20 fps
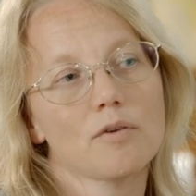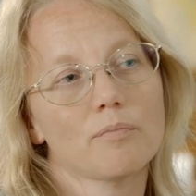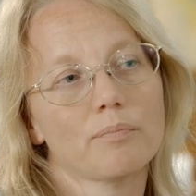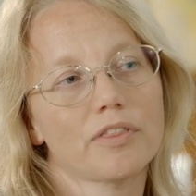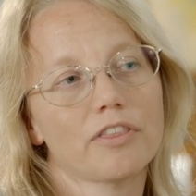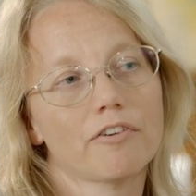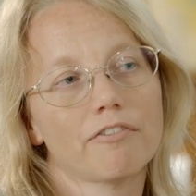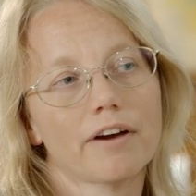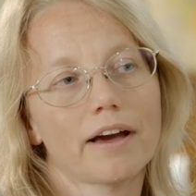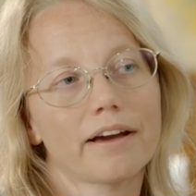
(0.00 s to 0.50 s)

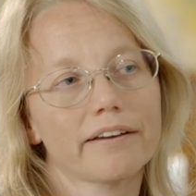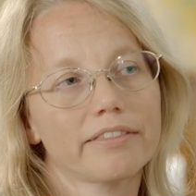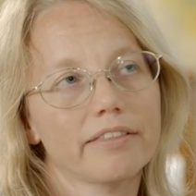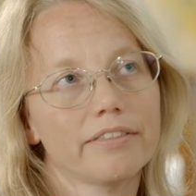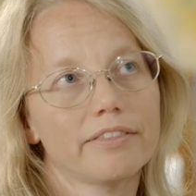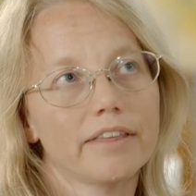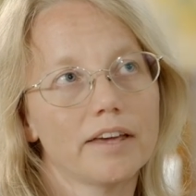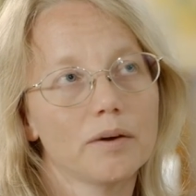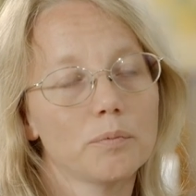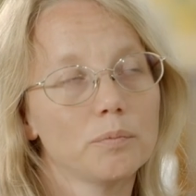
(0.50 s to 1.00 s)
But the fact
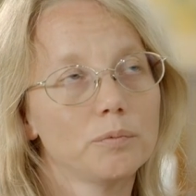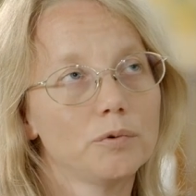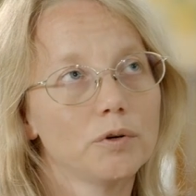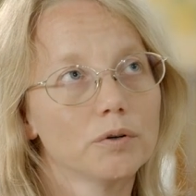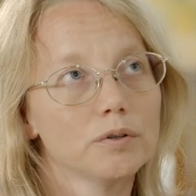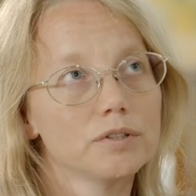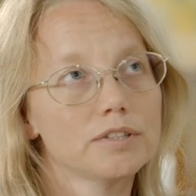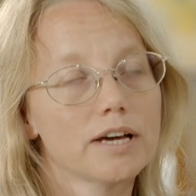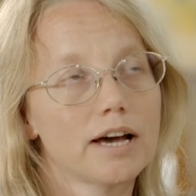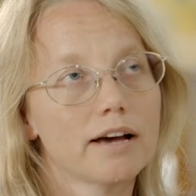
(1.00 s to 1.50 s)
that they
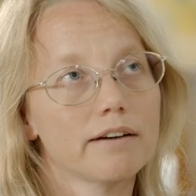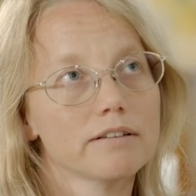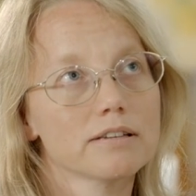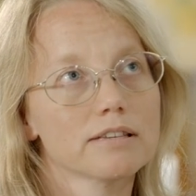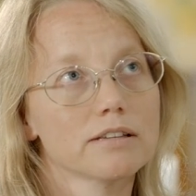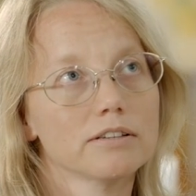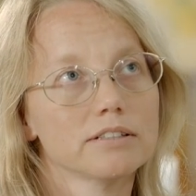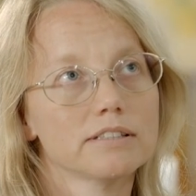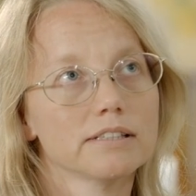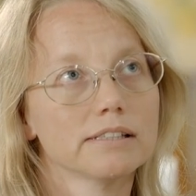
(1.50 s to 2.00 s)
don't have
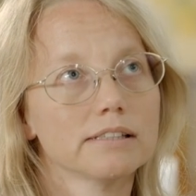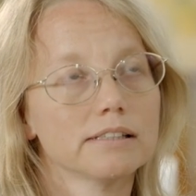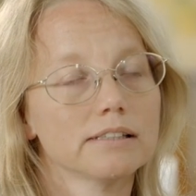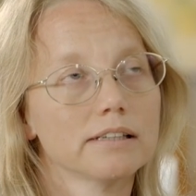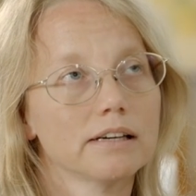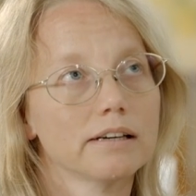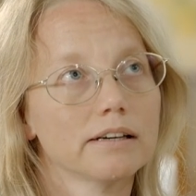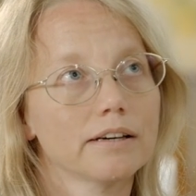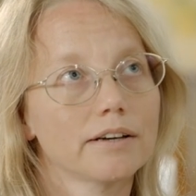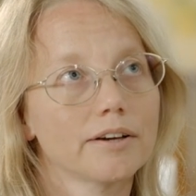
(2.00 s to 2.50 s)

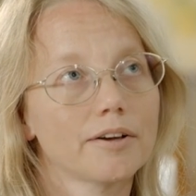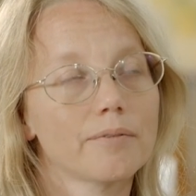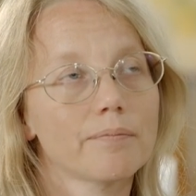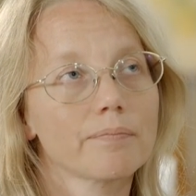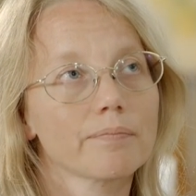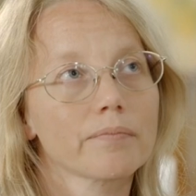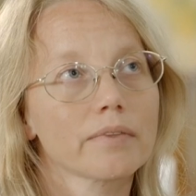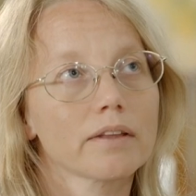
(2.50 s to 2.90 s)
certain uh,